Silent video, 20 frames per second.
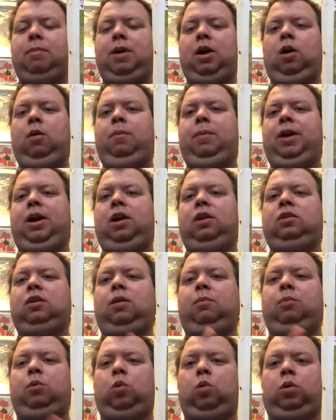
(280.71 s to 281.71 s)
bears are
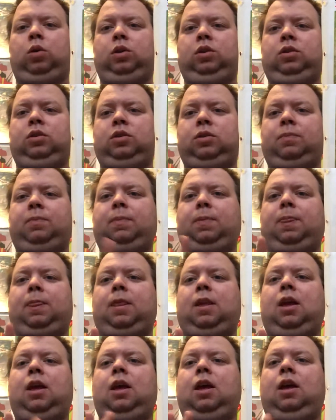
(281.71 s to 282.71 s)
boars.
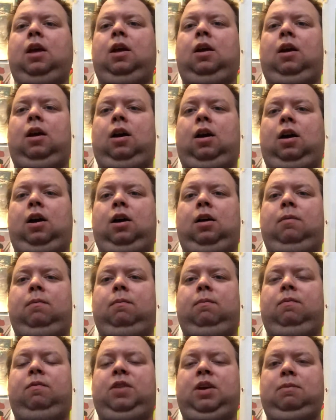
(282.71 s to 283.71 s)

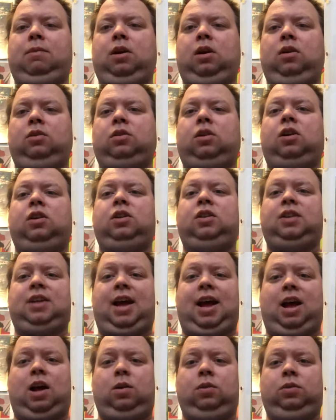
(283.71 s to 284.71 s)
Females are
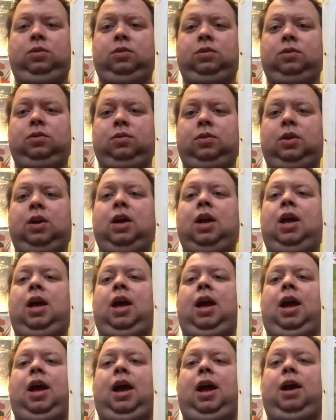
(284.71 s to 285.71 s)
sows,
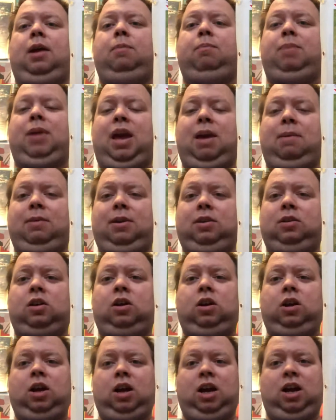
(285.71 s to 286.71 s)
and babies
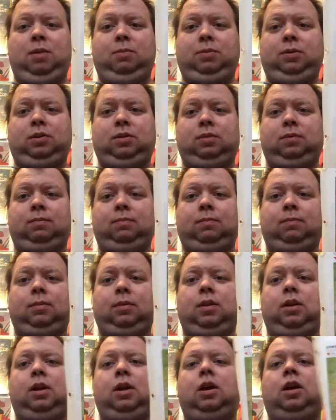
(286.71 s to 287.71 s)
are cubs.
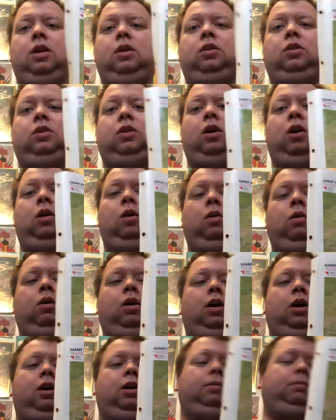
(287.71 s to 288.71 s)
So,
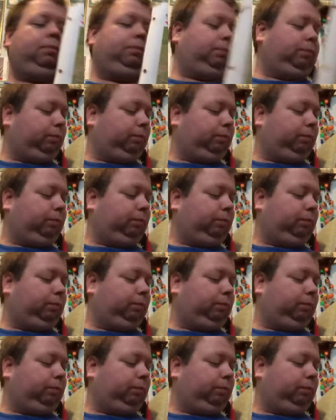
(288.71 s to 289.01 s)
an